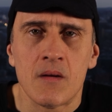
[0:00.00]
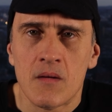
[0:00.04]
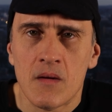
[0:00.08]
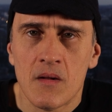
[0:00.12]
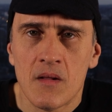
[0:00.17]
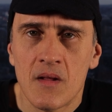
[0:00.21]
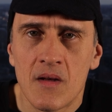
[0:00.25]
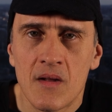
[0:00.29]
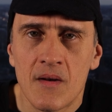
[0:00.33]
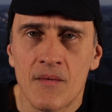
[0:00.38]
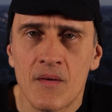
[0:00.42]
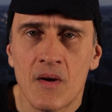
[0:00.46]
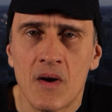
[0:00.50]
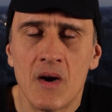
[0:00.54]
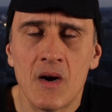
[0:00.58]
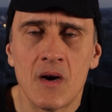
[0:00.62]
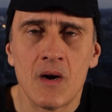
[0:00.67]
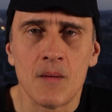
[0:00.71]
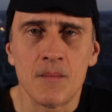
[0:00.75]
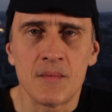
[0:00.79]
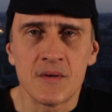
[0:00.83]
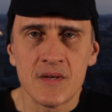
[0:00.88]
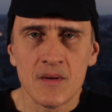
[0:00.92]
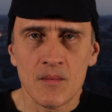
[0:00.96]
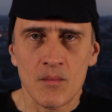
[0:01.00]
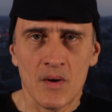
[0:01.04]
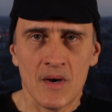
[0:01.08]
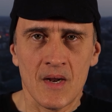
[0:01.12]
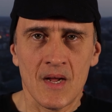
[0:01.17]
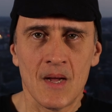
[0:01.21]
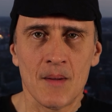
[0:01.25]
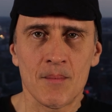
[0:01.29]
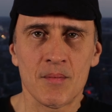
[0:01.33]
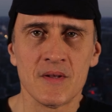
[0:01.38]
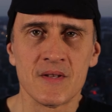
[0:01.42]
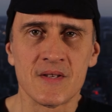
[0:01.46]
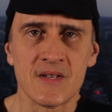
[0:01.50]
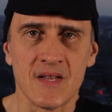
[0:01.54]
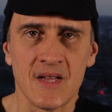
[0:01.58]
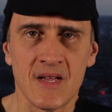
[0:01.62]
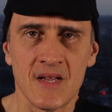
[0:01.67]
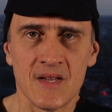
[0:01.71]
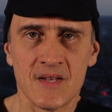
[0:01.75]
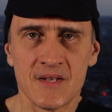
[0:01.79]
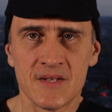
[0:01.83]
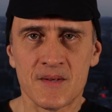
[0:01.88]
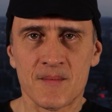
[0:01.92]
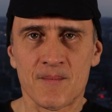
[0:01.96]
you eat a lot of carbs, what happens
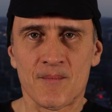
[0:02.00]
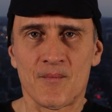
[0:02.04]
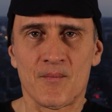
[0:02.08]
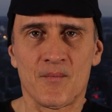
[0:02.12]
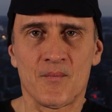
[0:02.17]
is